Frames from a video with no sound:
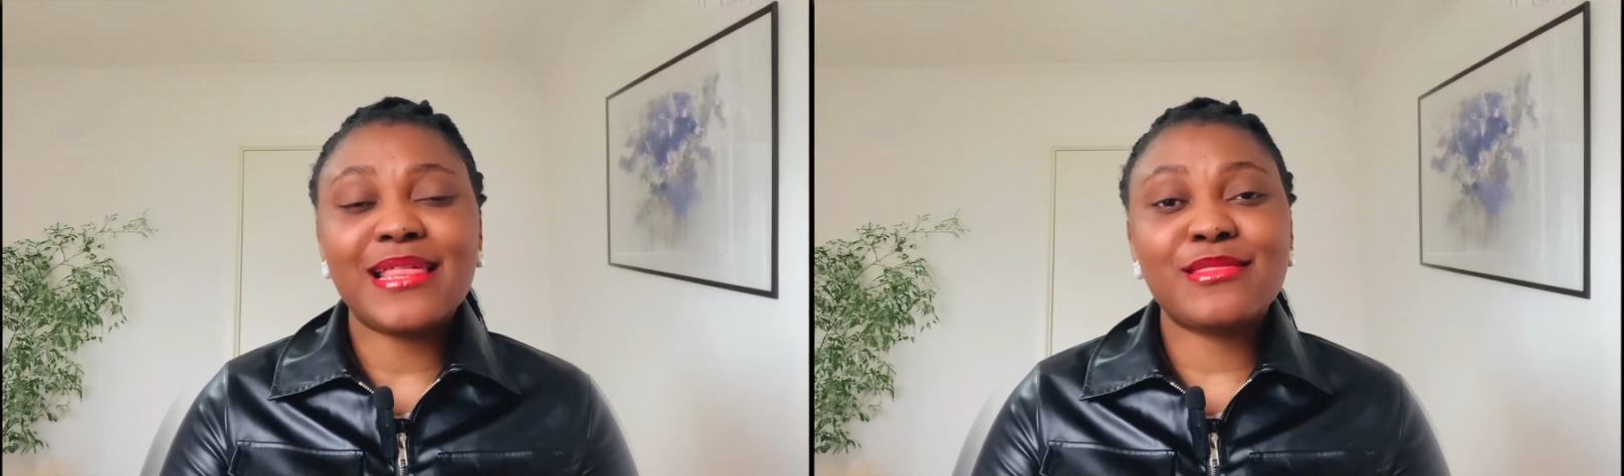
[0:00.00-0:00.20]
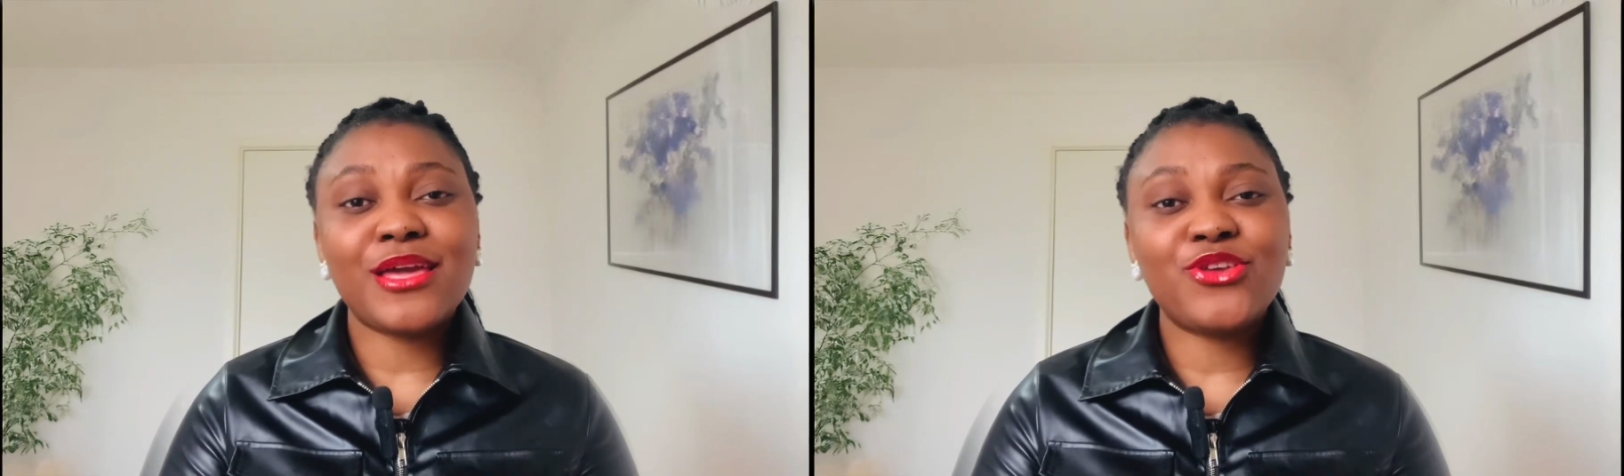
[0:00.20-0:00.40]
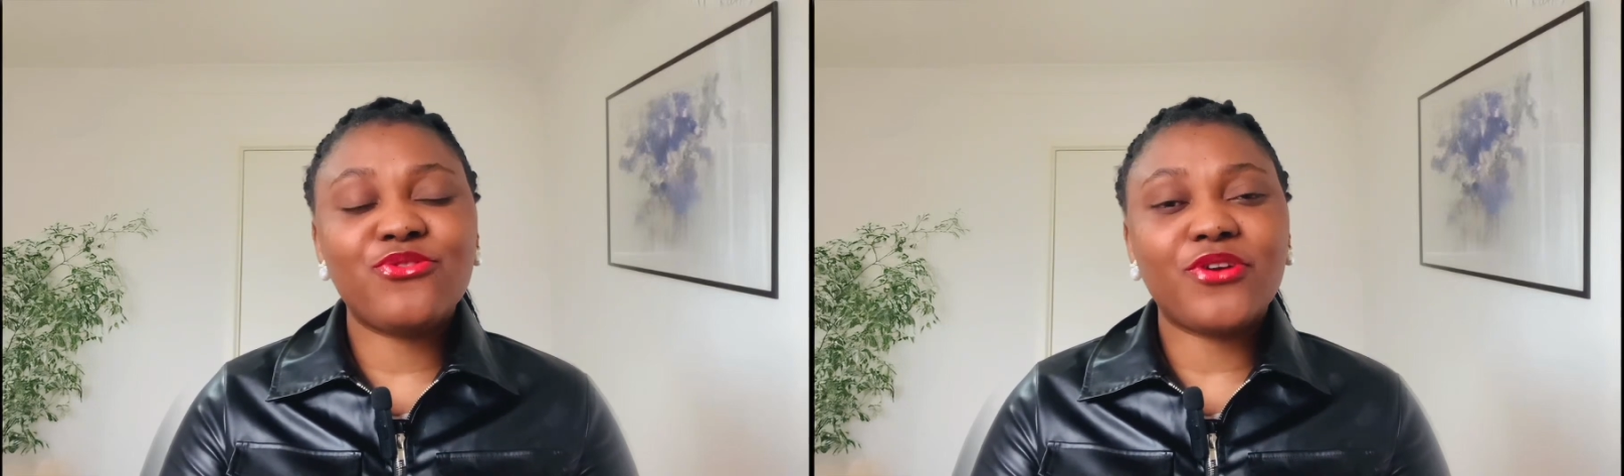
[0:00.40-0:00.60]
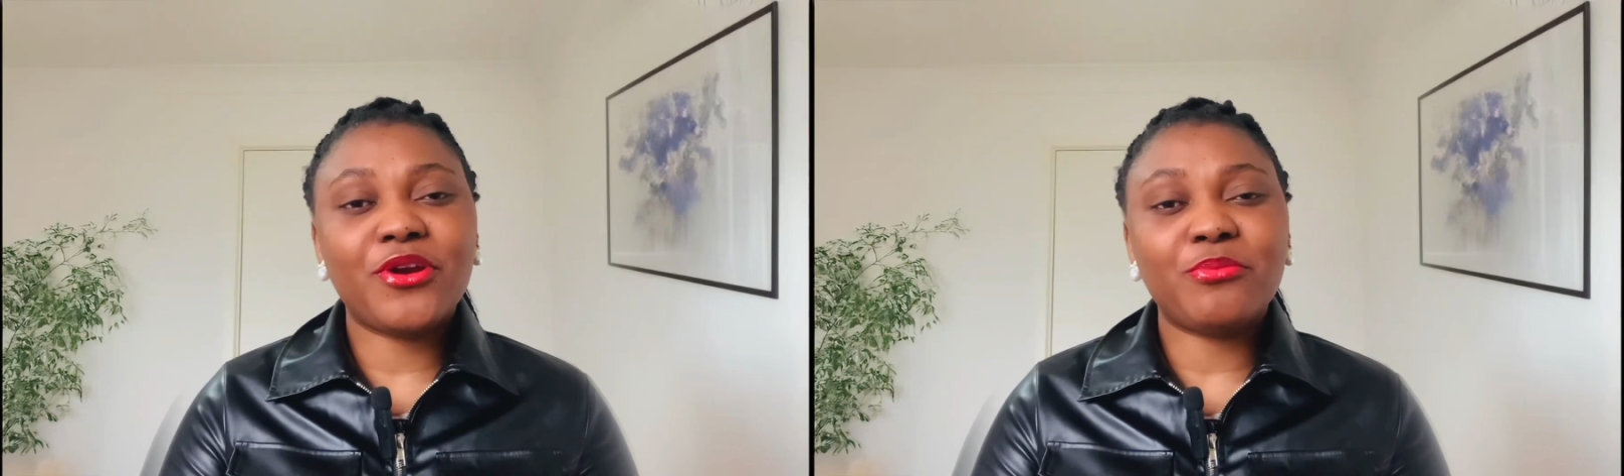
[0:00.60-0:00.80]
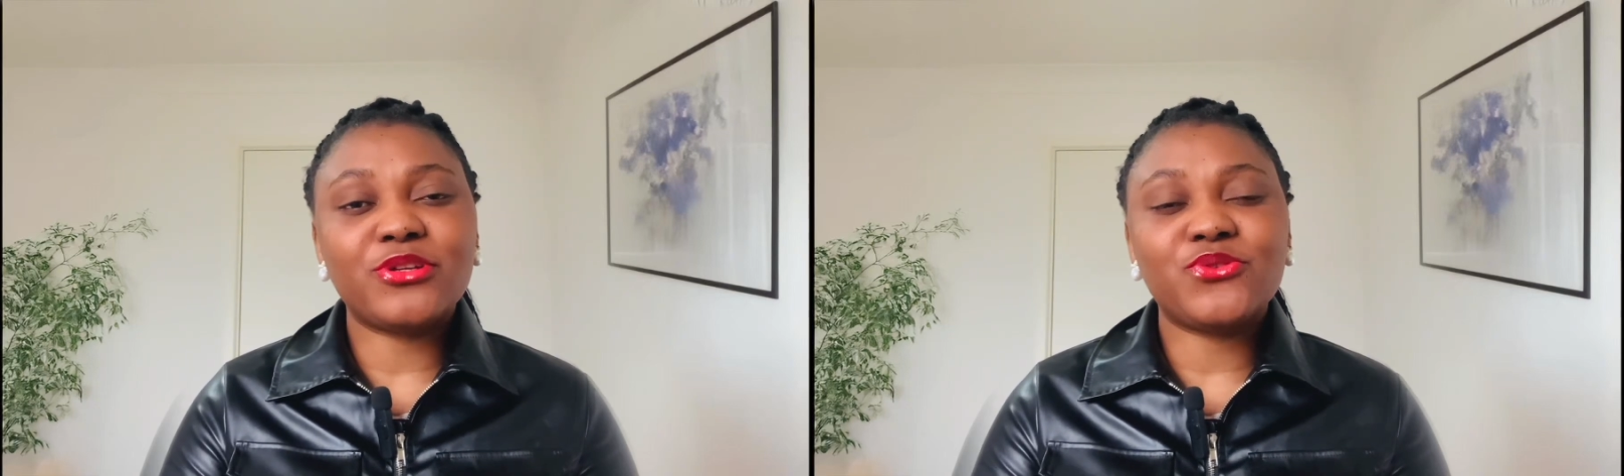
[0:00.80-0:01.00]
Thank you
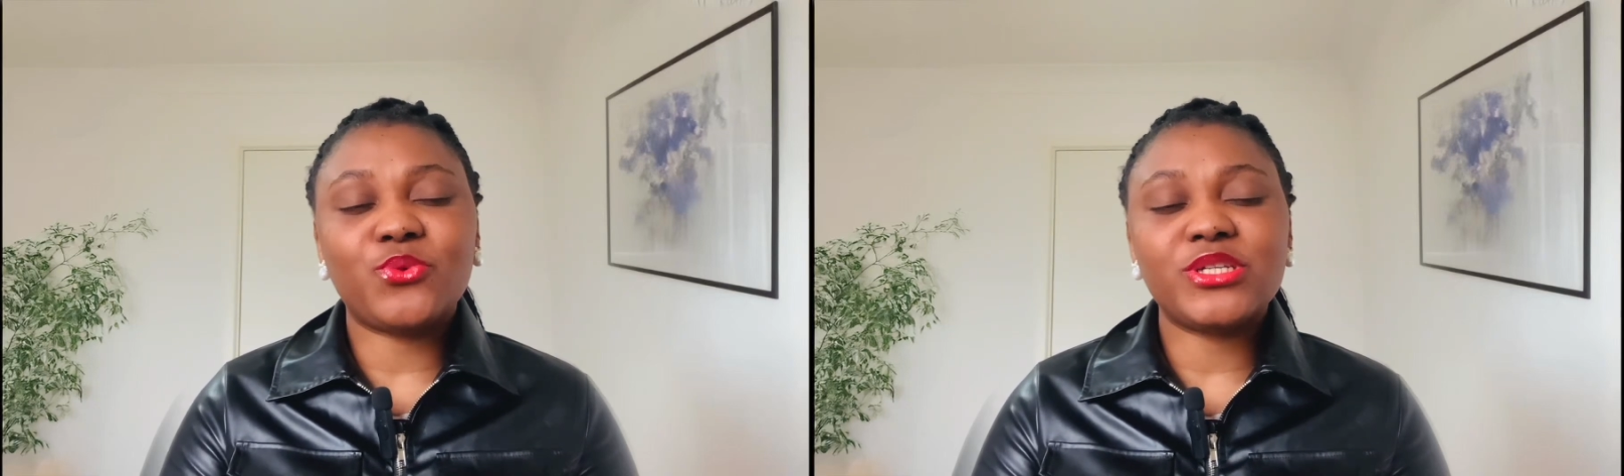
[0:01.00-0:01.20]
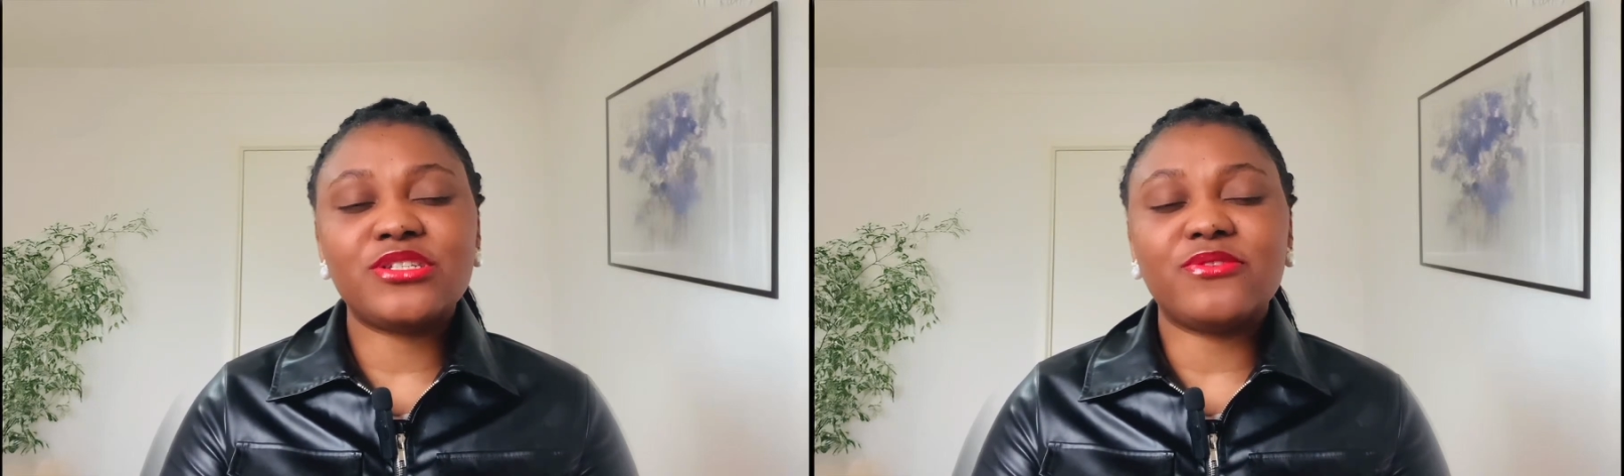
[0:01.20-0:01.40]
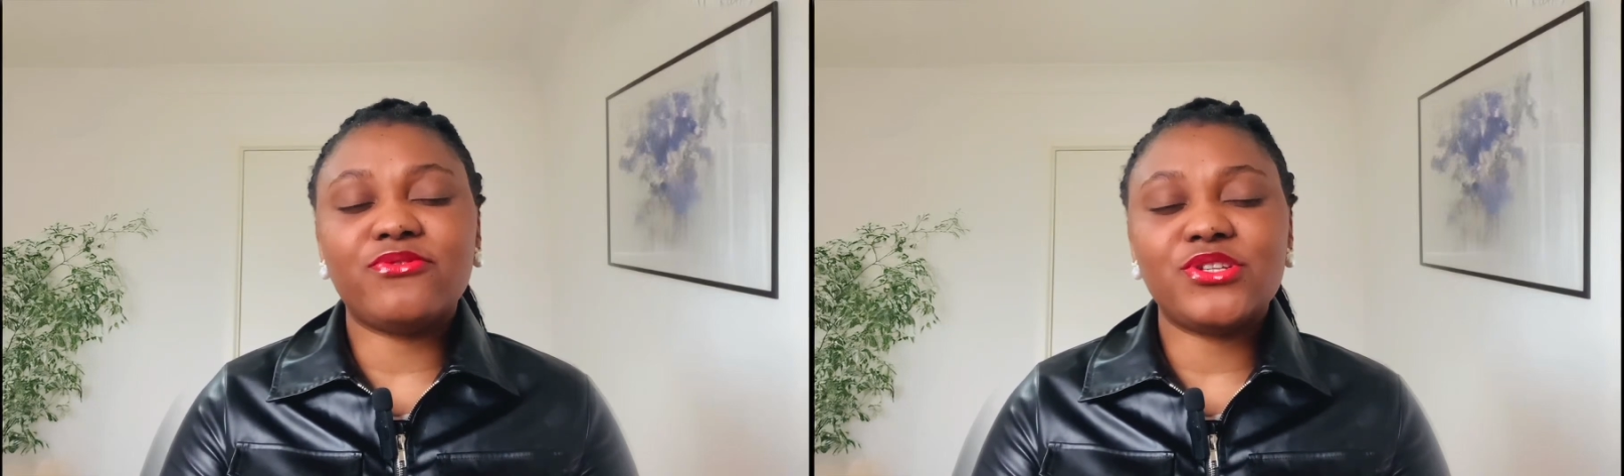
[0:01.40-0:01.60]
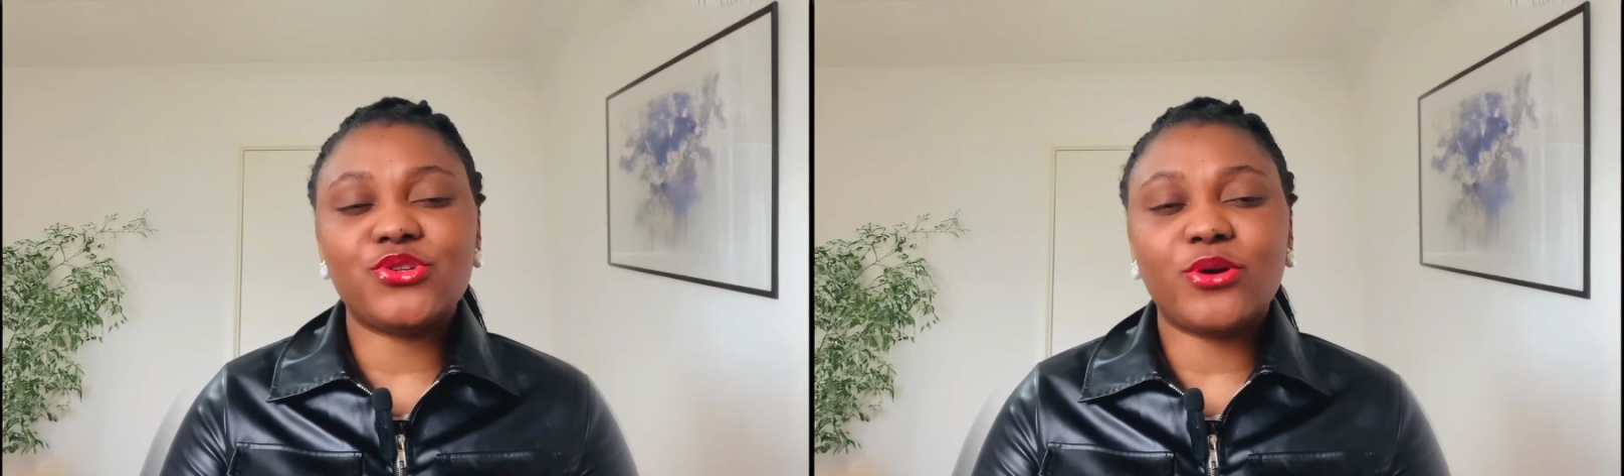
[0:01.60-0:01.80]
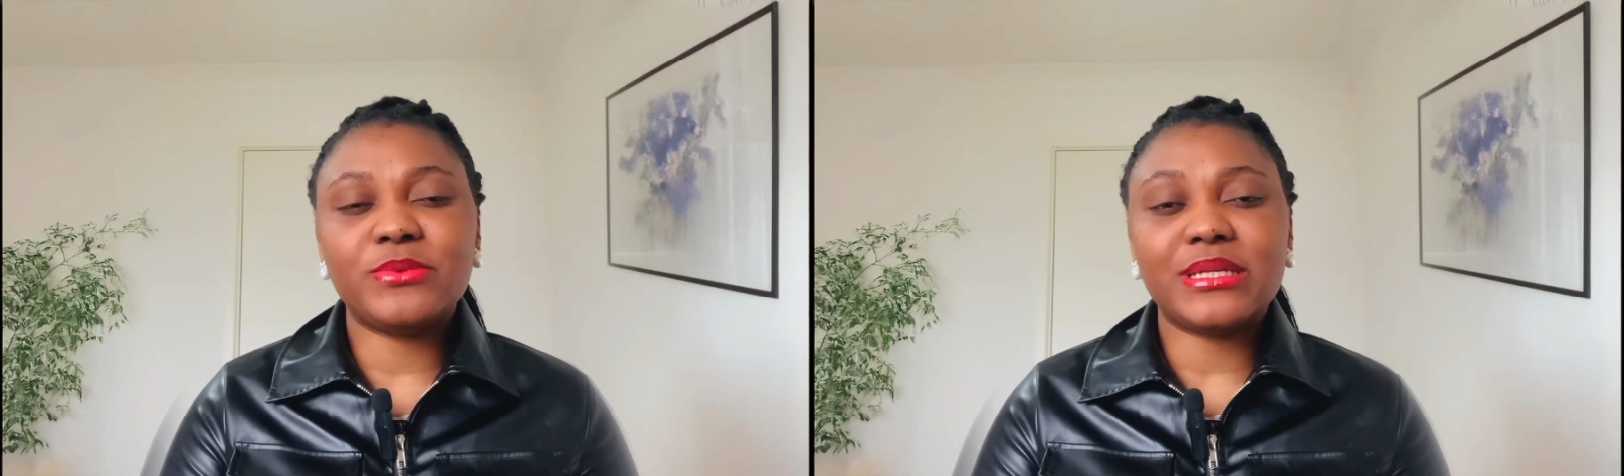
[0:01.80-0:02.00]
very much for watching the
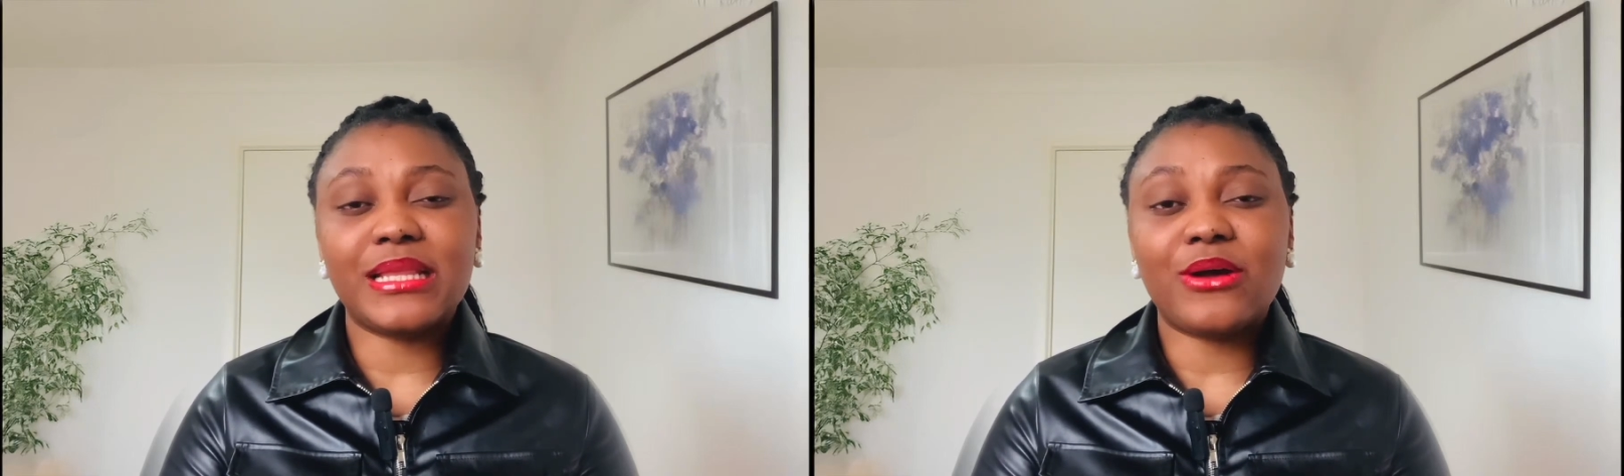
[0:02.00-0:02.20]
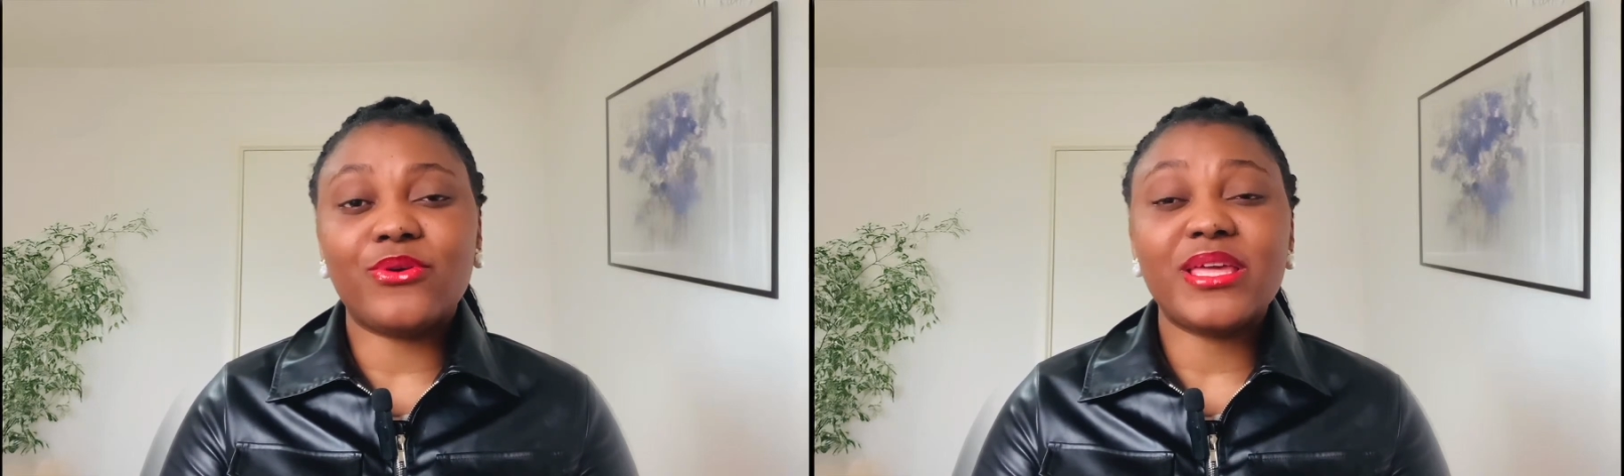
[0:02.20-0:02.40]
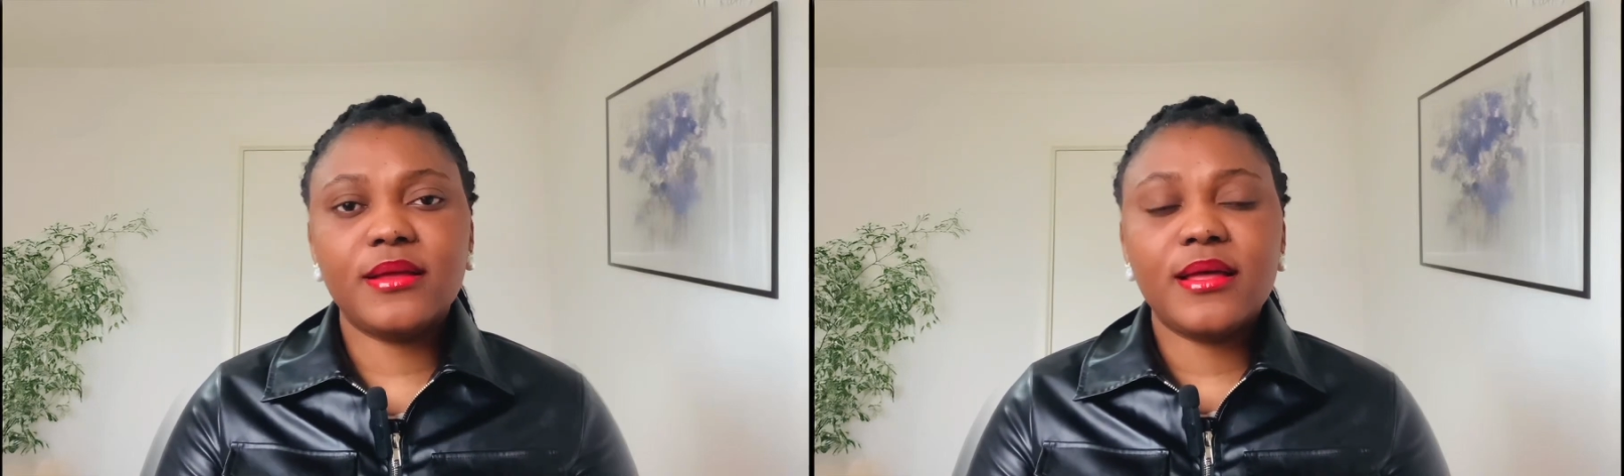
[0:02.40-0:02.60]
video up to now.